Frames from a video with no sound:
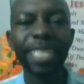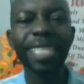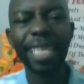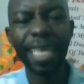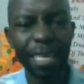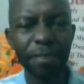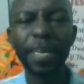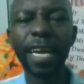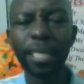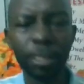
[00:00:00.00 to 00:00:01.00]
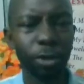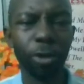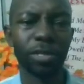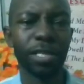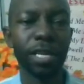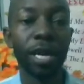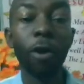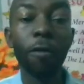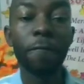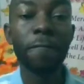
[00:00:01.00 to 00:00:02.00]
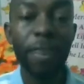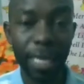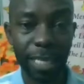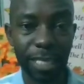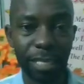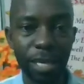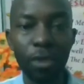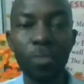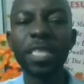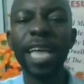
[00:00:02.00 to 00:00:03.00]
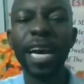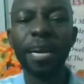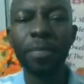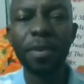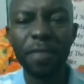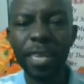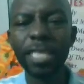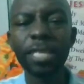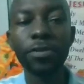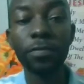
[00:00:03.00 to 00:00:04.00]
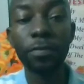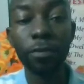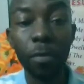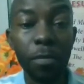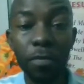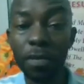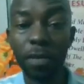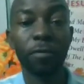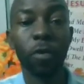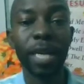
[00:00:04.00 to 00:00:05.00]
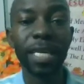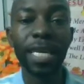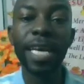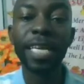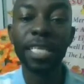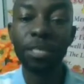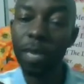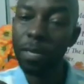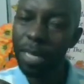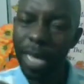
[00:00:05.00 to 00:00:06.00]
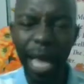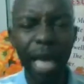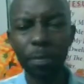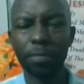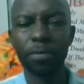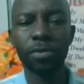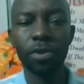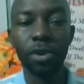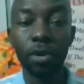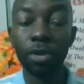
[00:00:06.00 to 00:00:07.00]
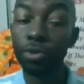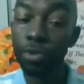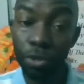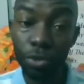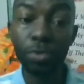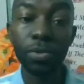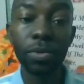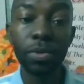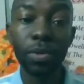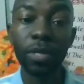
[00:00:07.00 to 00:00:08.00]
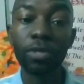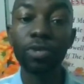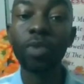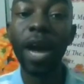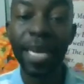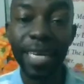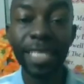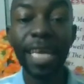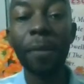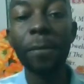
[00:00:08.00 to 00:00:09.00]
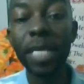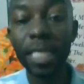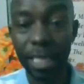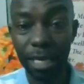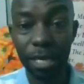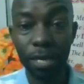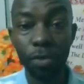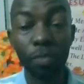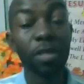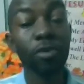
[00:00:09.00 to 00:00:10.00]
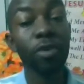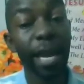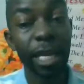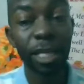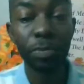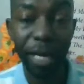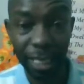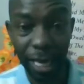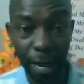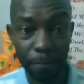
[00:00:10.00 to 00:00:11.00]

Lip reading: significant thoughts or feelings which are preventing you from moving forward, it may be helpful to you to arrange a meeting with your ex-partner.